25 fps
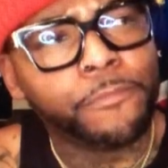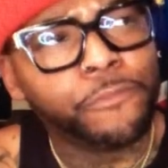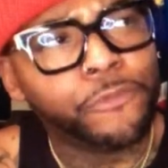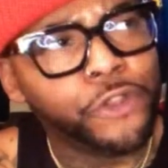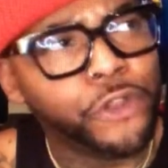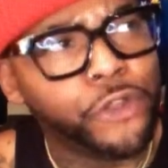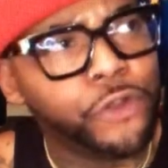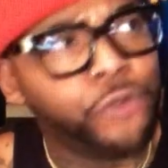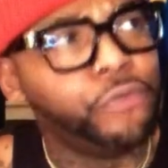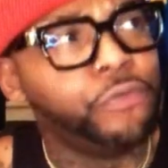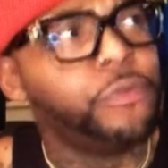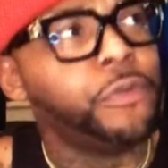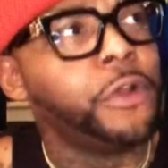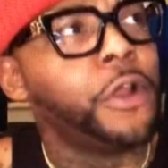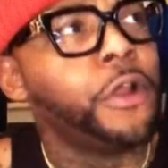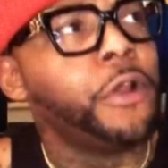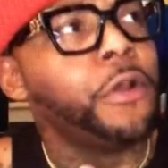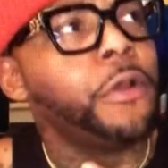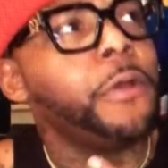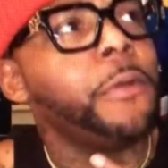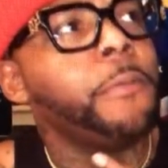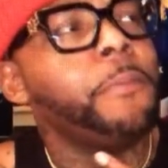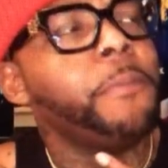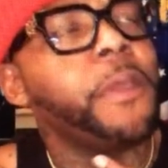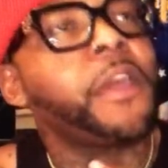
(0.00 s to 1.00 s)
You
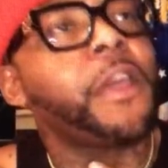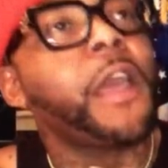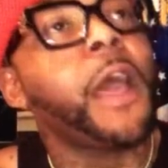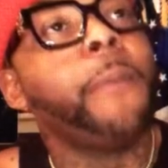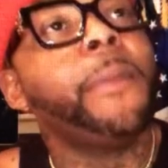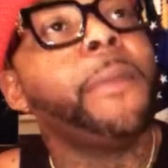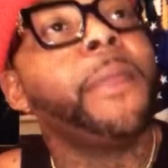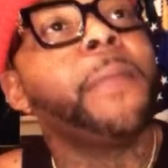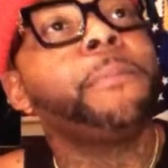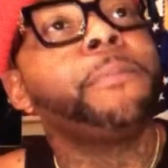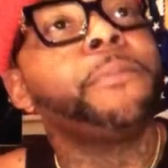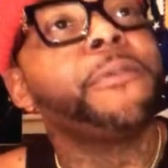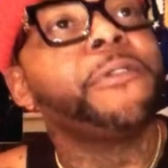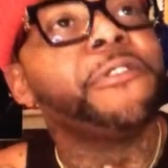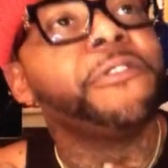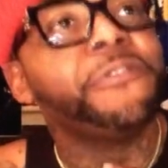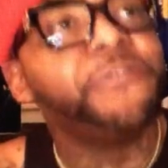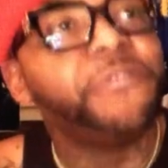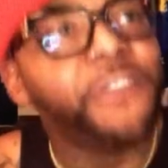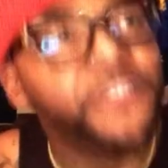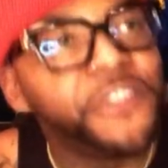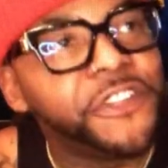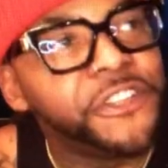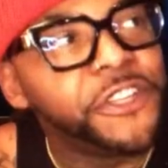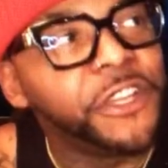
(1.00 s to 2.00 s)
becoming
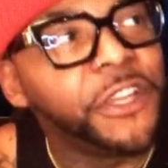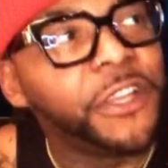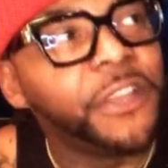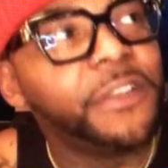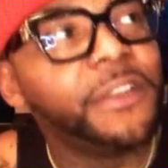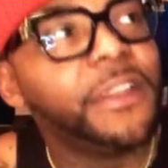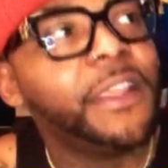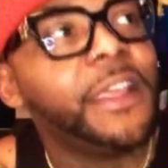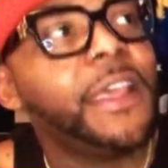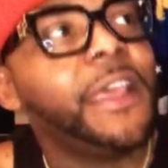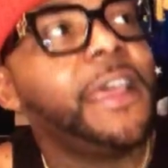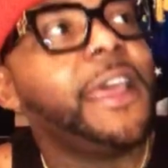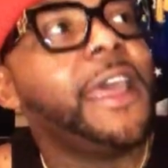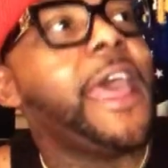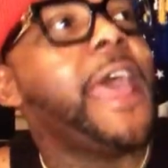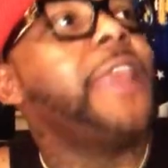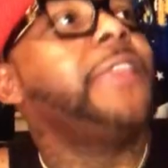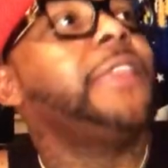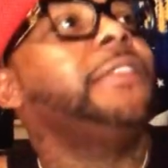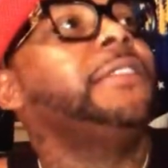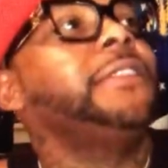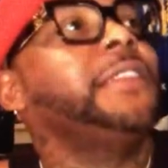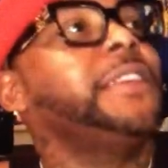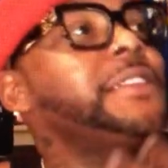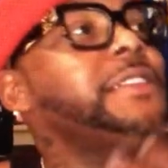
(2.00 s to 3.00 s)
proficient
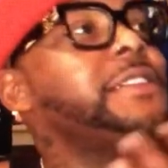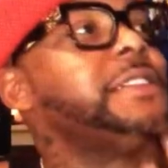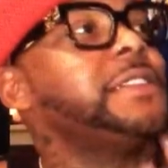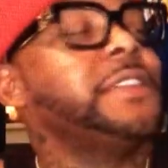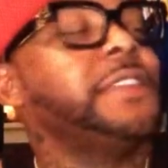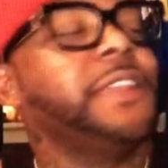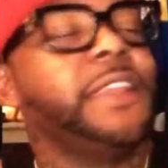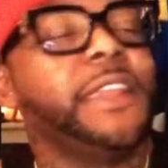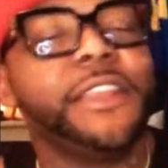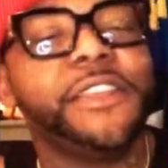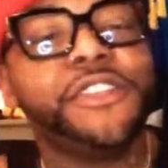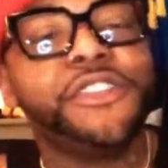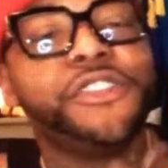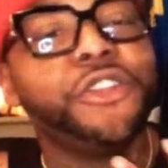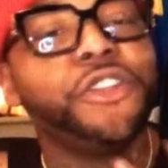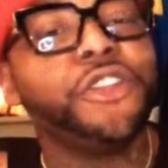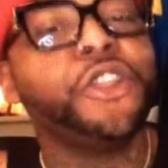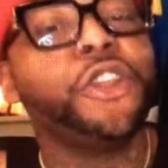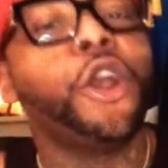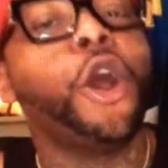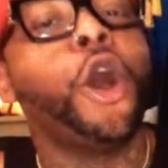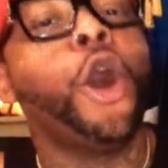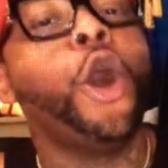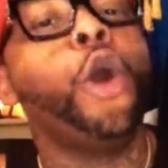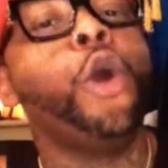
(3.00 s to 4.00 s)
at listening to
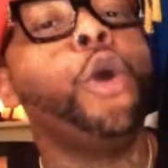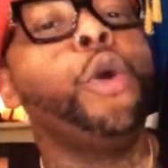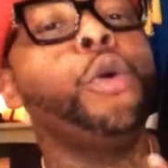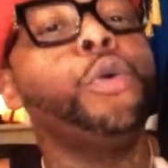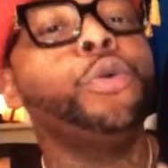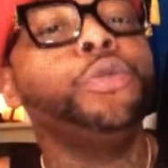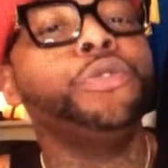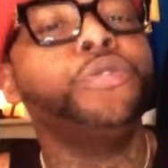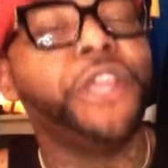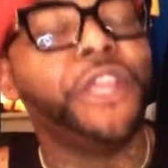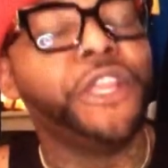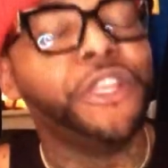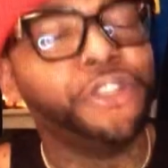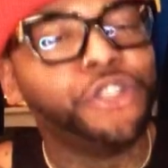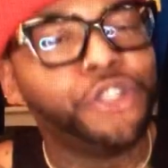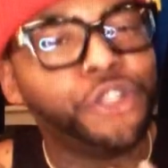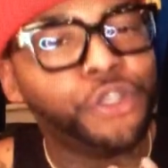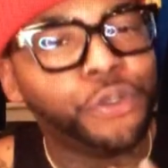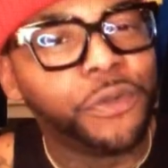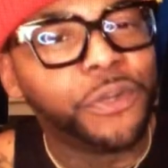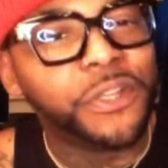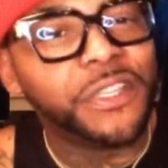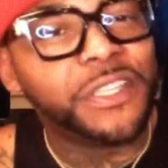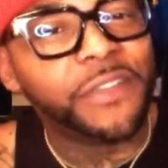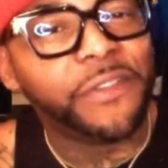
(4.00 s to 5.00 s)
your own
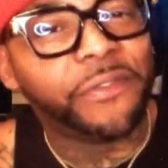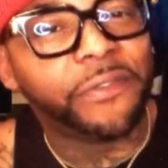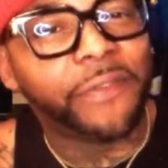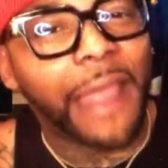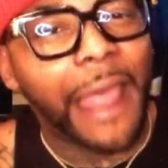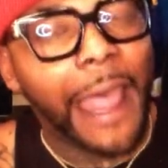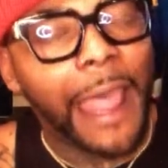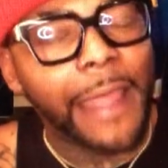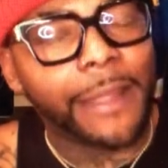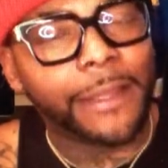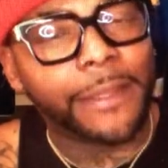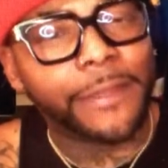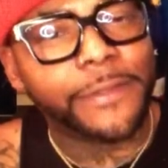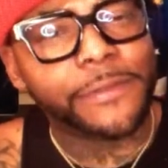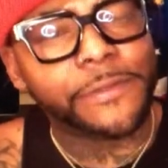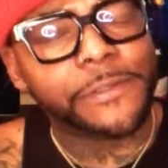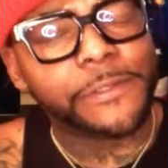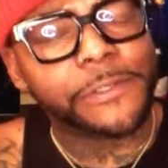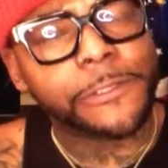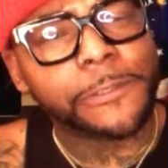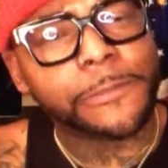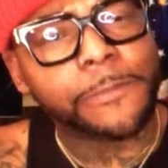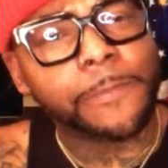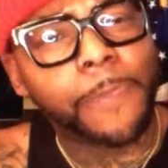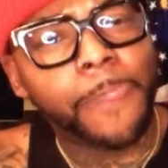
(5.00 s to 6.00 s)
intuitive
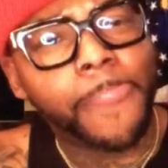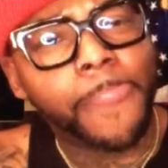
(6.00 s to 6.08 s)
guidance